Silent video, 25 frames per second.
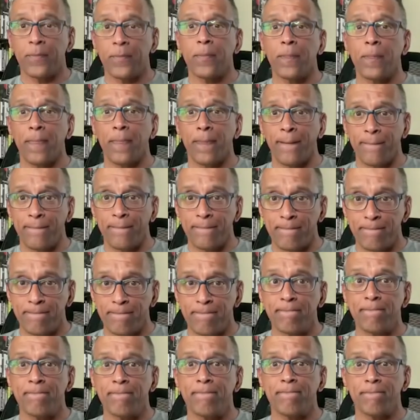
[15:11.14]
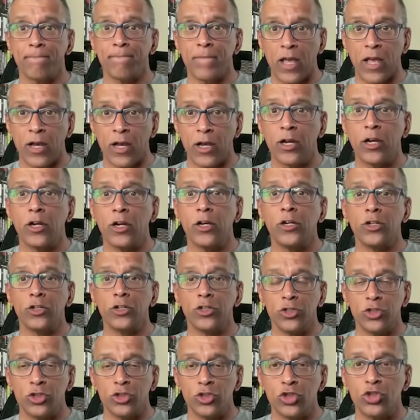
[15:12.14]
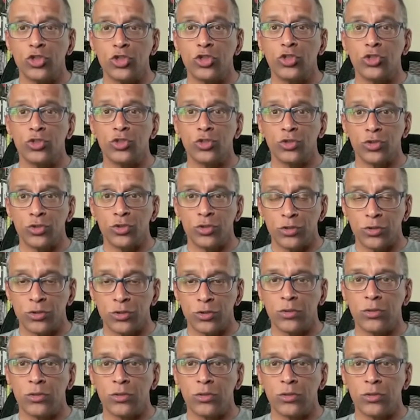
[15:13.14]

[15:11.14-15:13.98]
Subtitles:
comfortability is pretty. It's a testament to where he's come